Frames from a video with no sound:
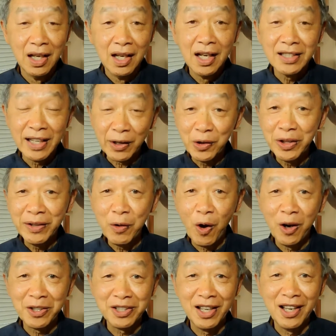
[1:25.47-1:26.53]
Zirconium
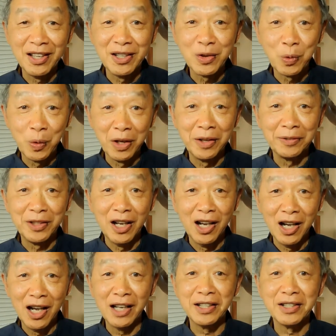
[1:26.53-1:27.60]
oxide is one of the
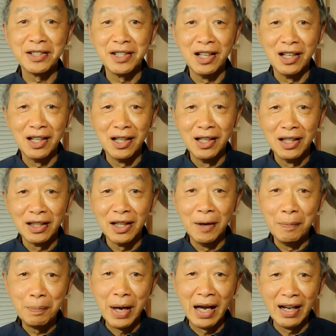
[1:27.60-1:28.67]
hardest
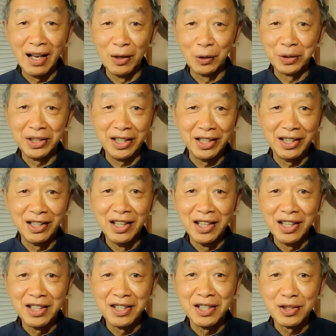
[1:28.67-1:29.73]
compound out there.
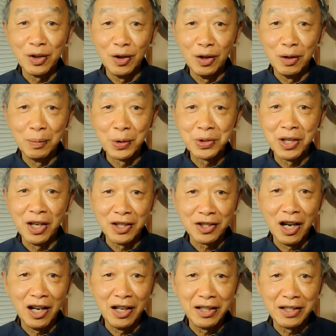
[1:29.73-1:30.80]
It is almost as
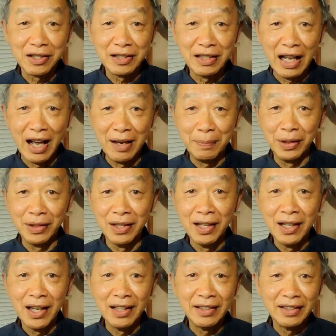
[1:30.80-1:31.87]
hard as diamond
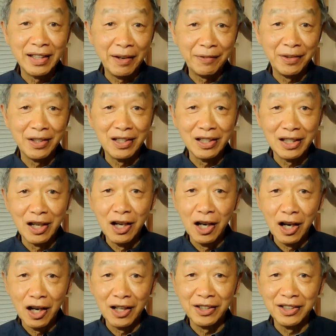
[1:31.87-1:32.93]
and definitely
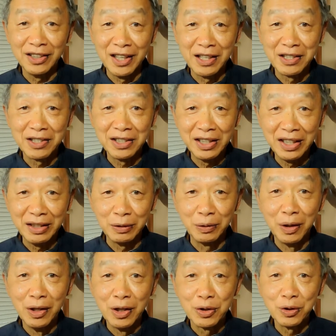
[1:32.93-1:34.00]
harder than steel,
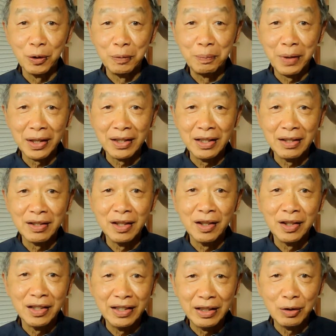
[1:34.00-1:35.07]
so make it
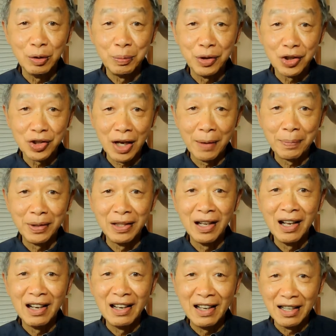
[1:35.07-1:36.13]
need to be sharpened
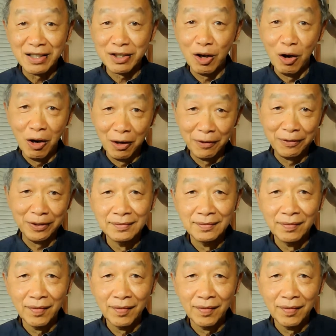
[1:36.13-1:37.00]
less often.